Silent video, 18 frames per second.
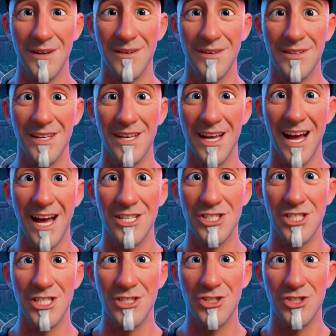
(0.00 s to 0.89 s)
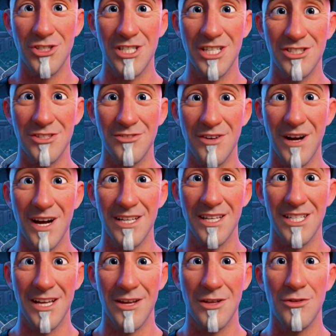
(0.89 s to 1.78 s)
The catch is you need to find
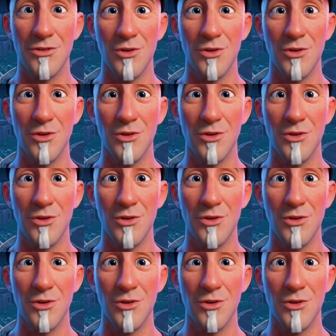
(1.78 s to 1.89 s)
a hidden